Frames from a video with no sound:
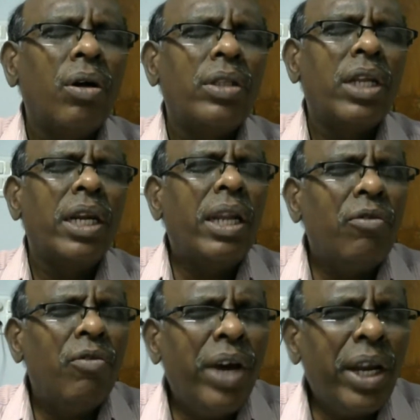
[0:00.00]
The
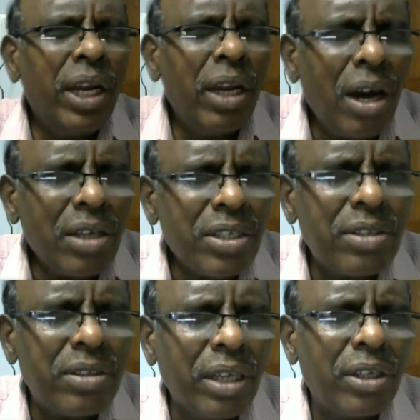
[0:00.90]
very last
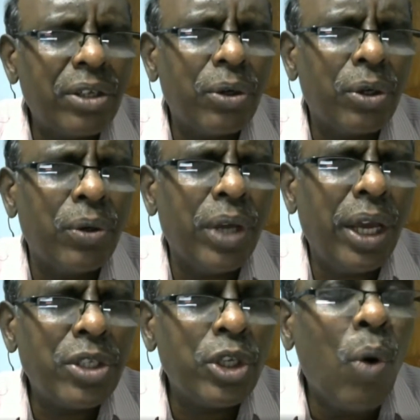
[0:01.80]
thing that you do
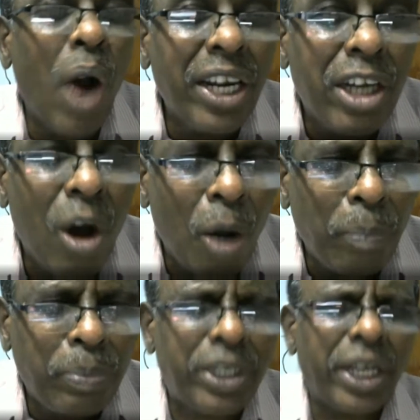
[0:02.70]
is you
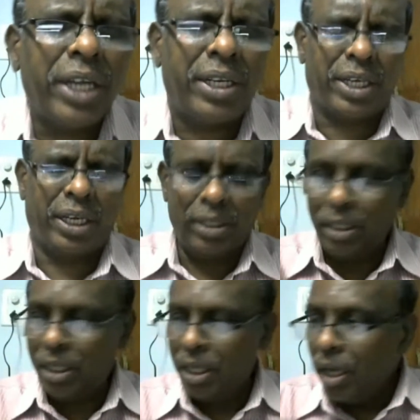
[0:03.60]
adopt it.
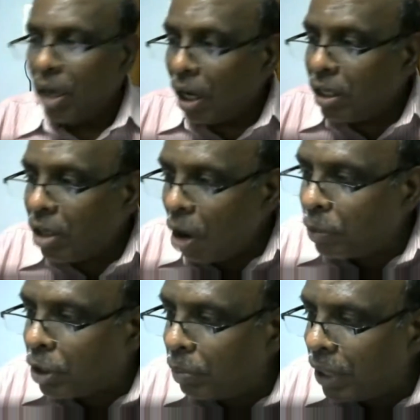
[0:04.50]

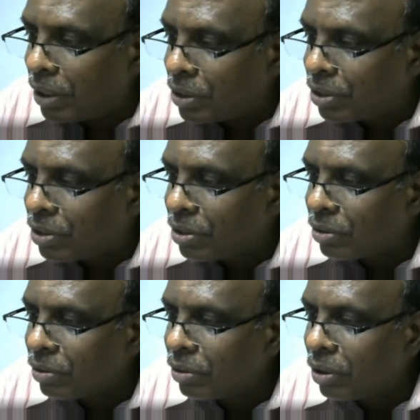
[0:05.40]
Adopt means
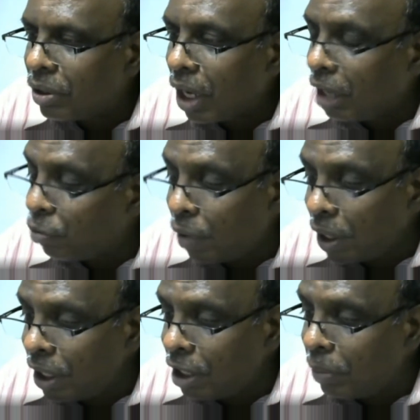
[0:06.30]
I
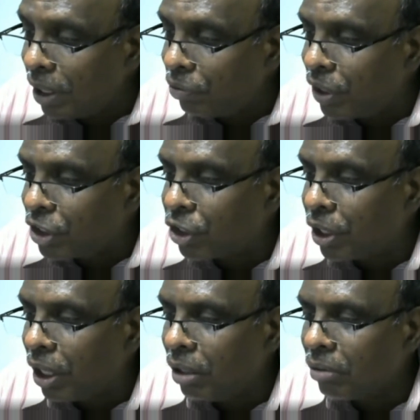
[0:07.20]
find it
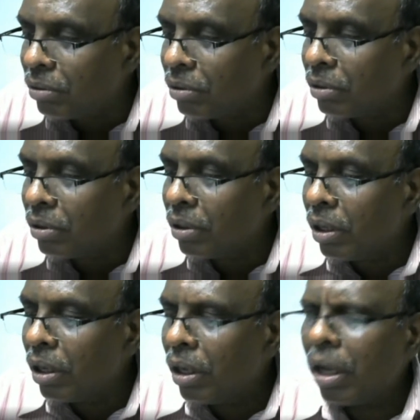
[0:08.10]
beneficial
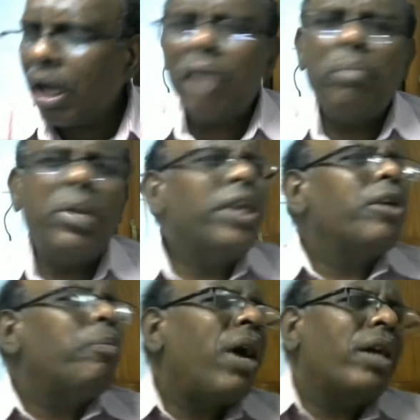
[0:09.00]
I made it
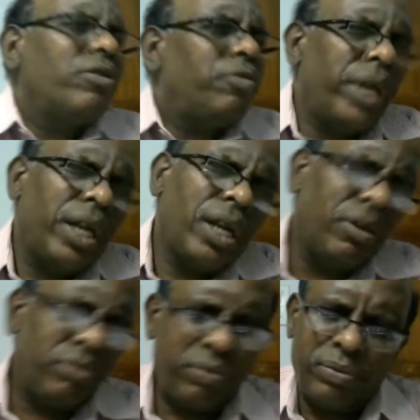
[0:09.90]
a part of my
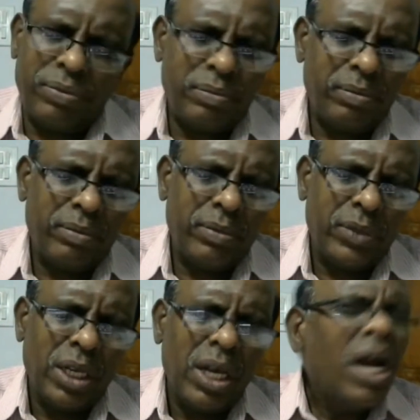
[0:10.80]
life.
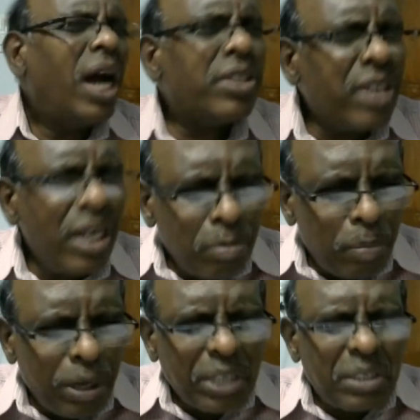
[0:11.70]
I start
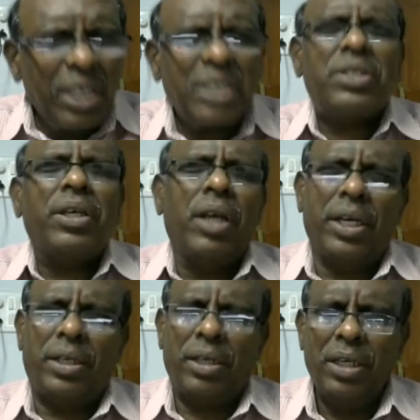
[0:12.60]
practicing
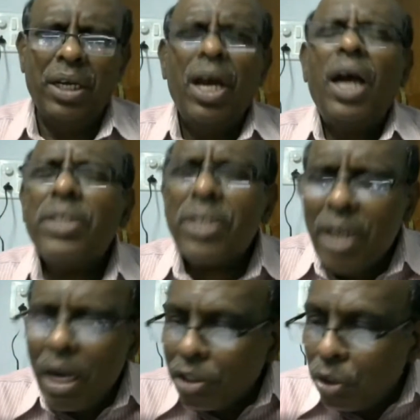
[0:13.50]
it. I
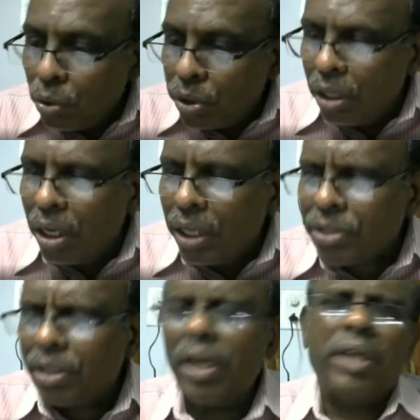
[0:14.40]
start
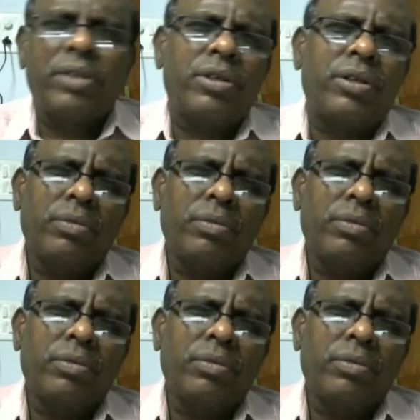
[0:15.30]
utilizing it.